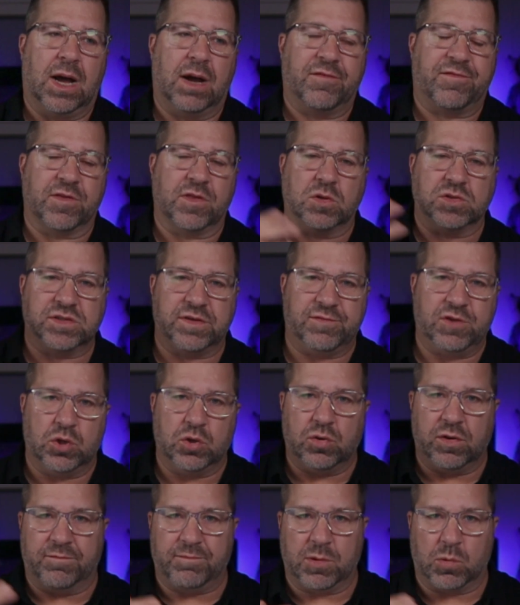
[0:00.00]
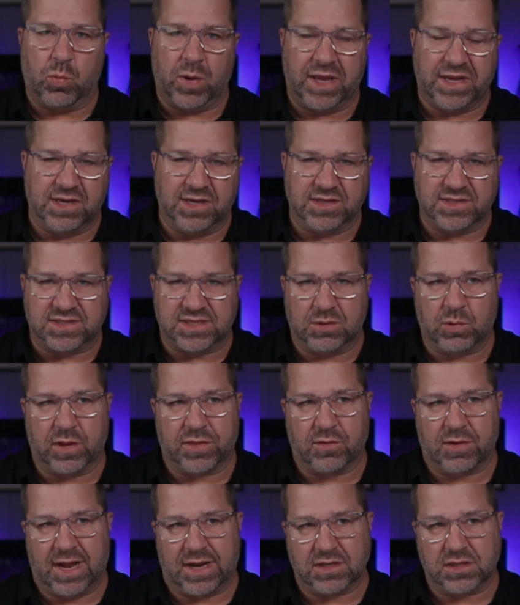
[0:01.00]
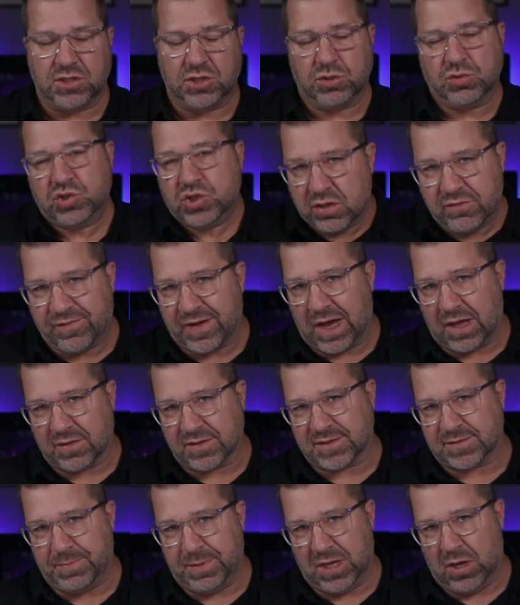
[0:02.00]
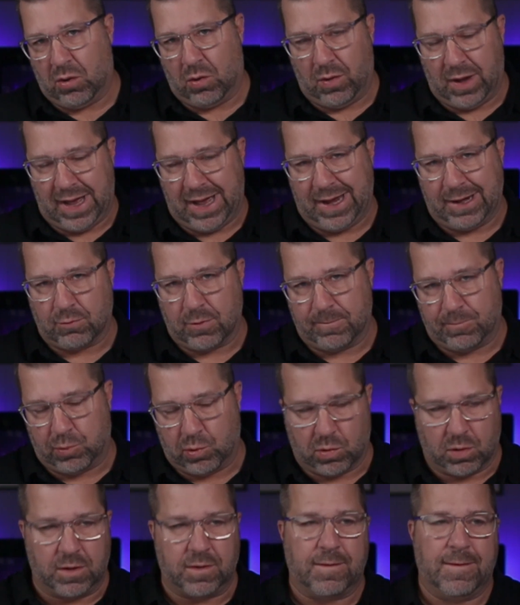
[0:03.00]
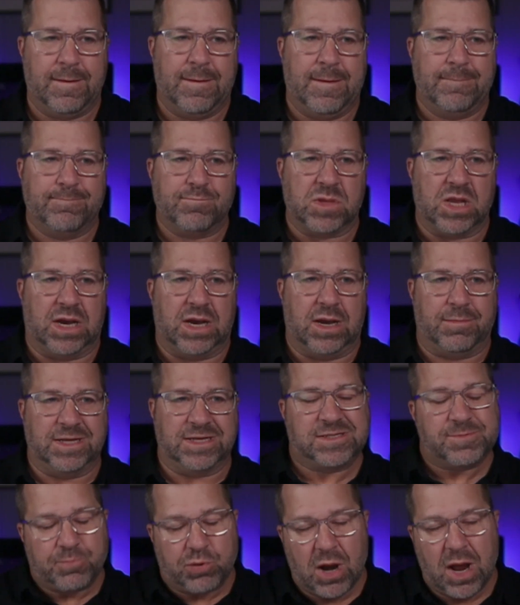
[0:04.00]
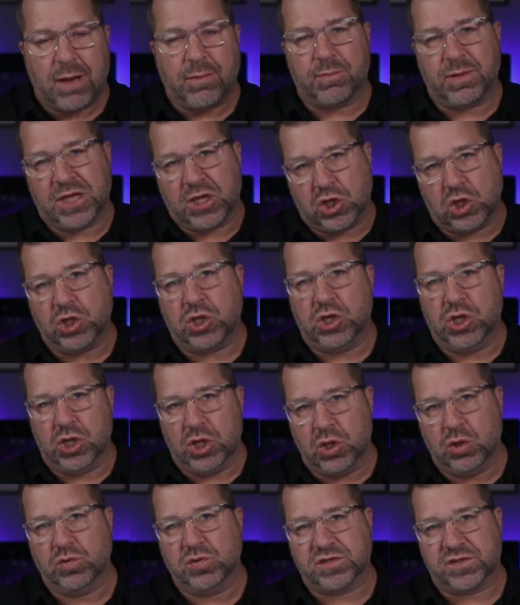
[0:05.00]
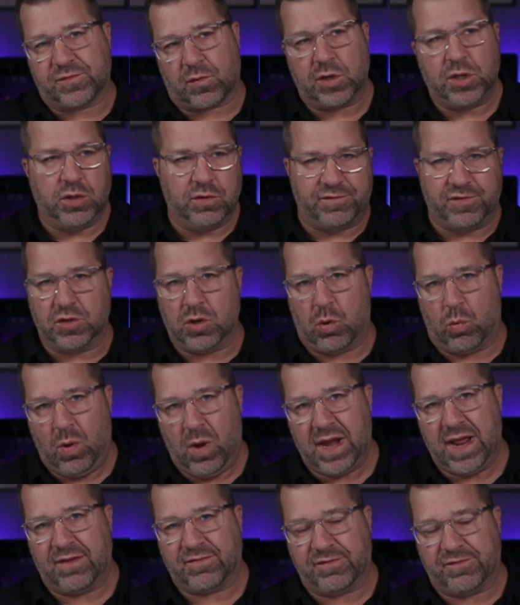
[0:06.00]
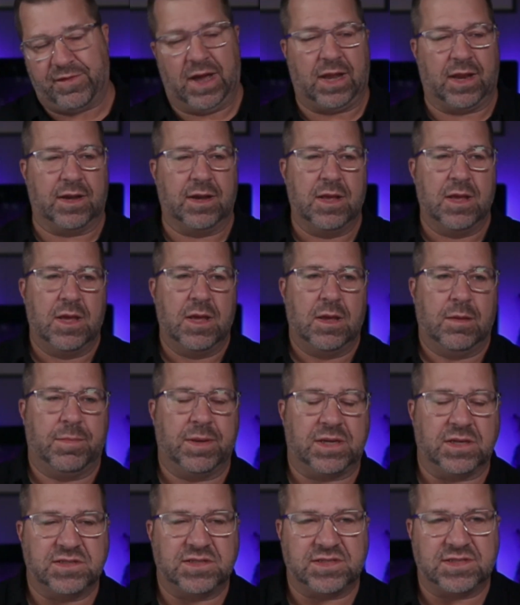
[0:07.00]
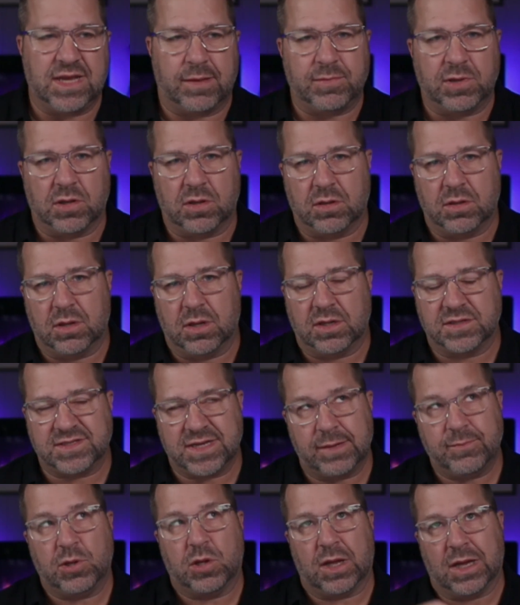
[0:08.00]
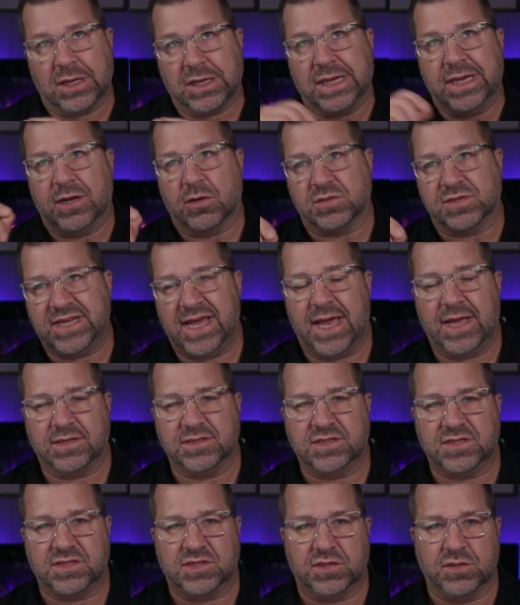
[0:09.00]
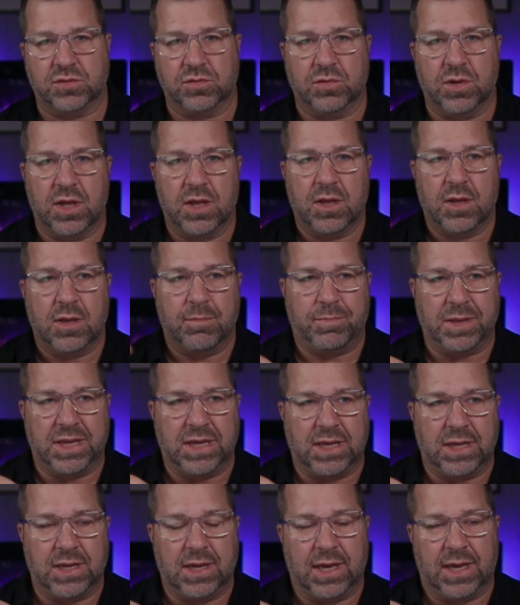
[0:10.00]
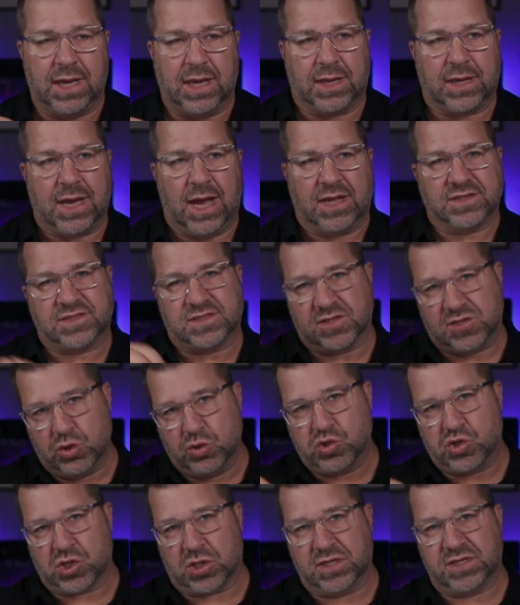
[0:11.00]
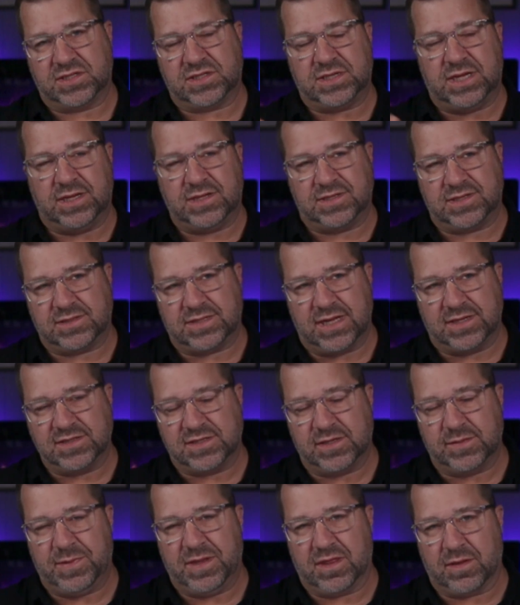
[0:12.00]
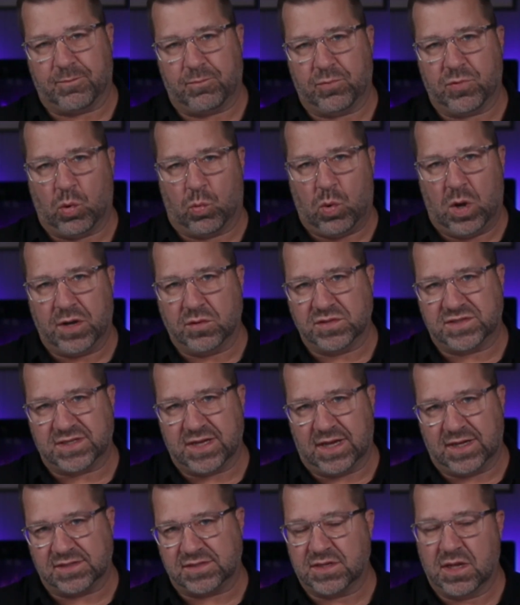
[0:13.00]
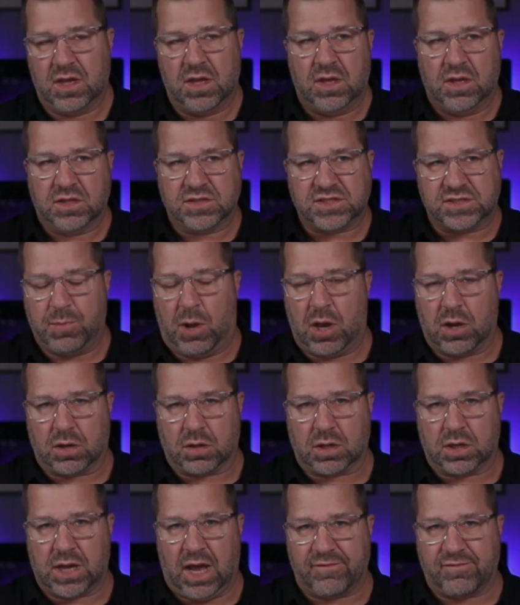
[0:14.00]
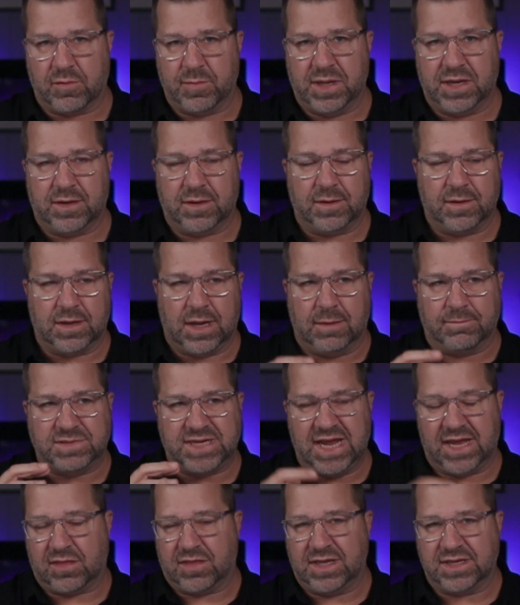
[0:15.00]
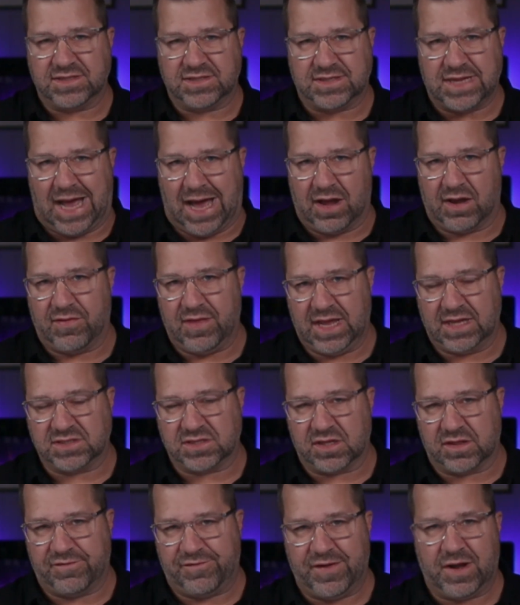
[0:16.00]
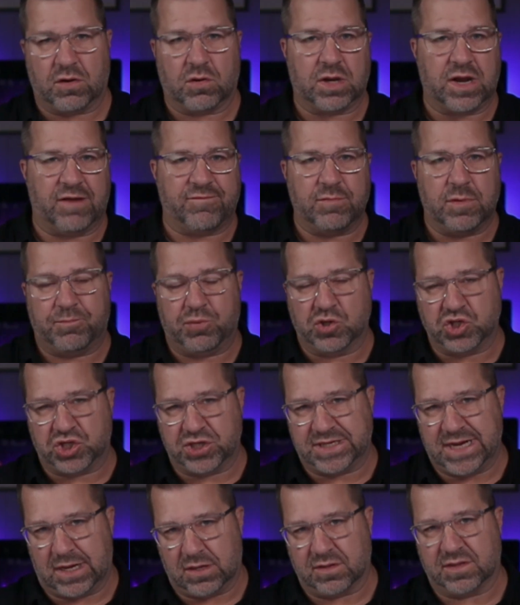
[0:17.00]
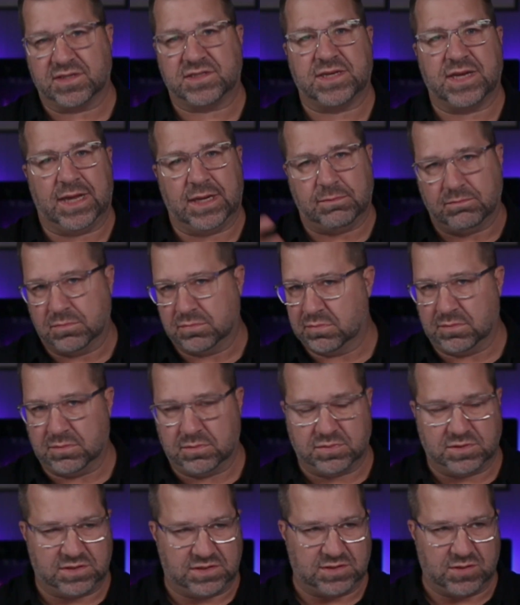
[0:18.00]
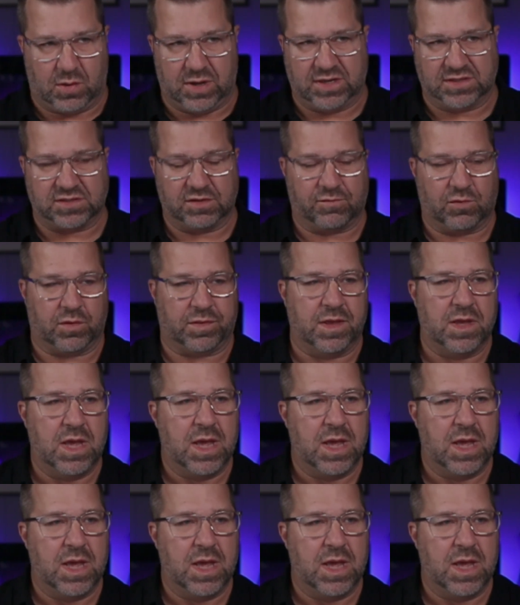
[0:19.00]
For those of you who have been waiting to see whether or not you should file this BOI report, it's probably good news for you if you don't want to have to file it, because Samuel Alito tends to be a constitutionalist. He tends to be the one who says smaller government, take things out of the hands of the federal government, push it down to the state, so on and so forth.